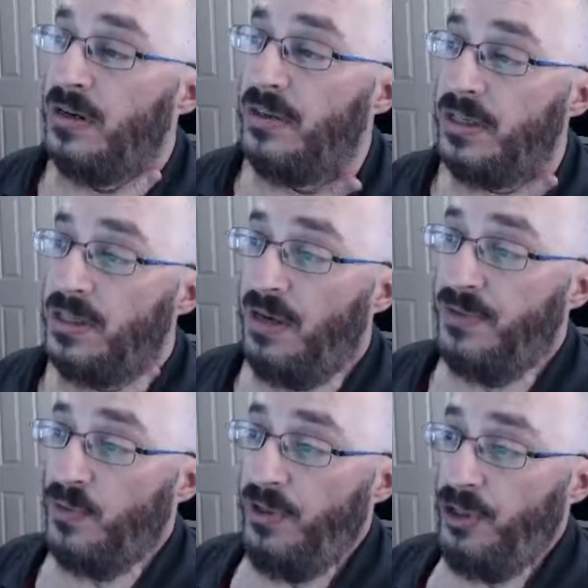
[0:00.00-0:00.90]
this comes
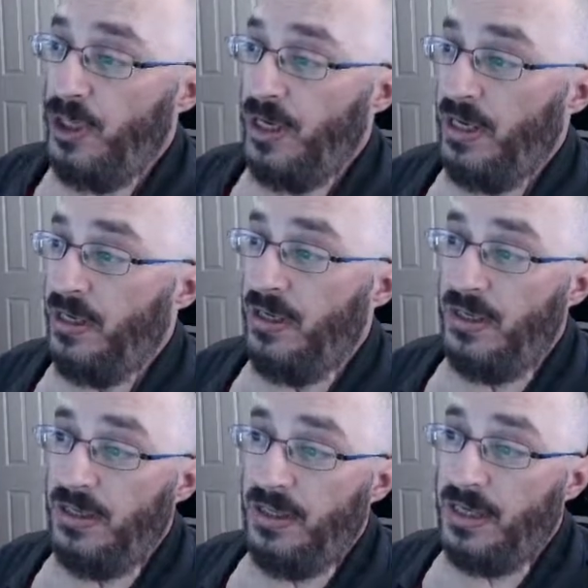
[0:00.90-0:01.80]
with check.
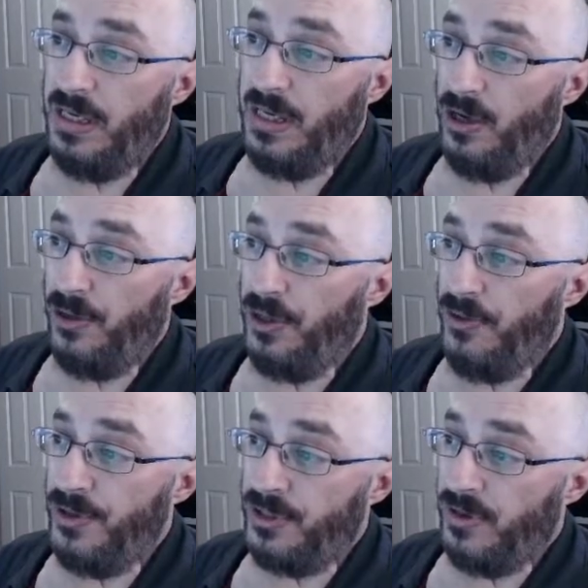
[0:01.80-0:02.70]
The king can only go
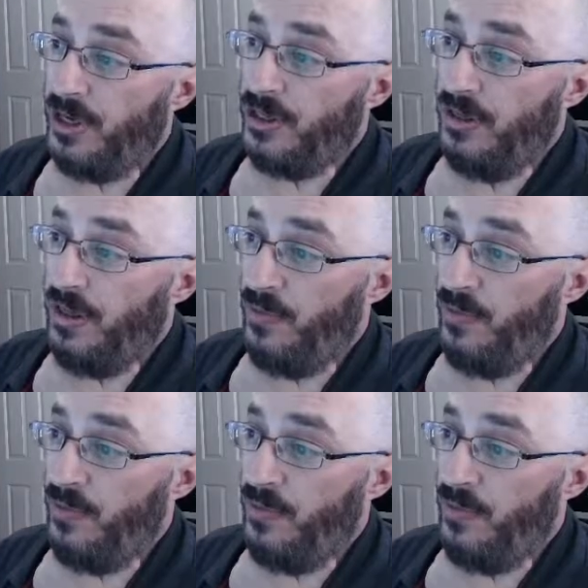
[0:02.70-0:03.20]
this direction, and then we